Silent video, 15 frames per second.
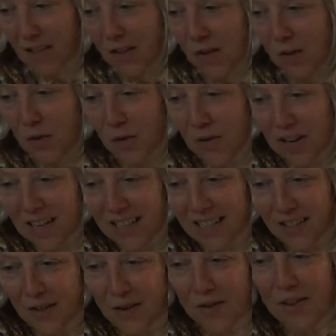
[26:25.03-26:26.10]

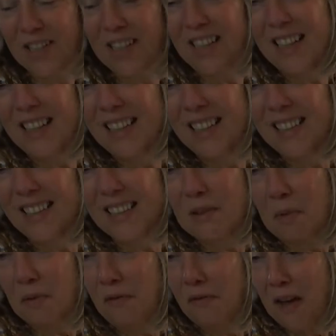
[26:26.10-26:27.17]
stories or
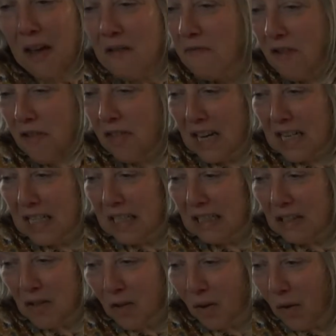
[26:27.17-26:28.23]
some of the favourite things
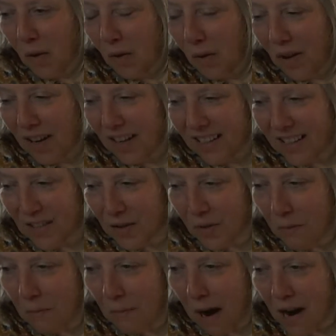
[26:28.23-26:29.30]
he saw. He
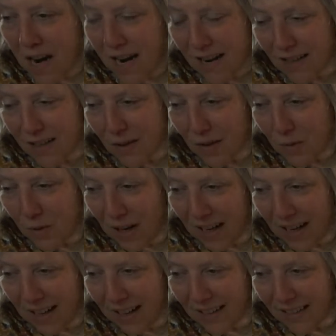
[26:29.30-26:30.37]
saw the monkeys as
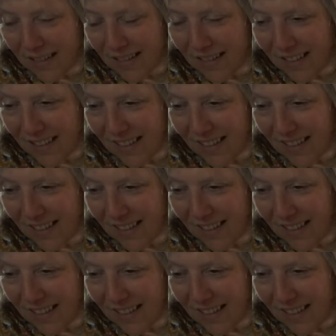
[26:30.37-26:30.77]
well.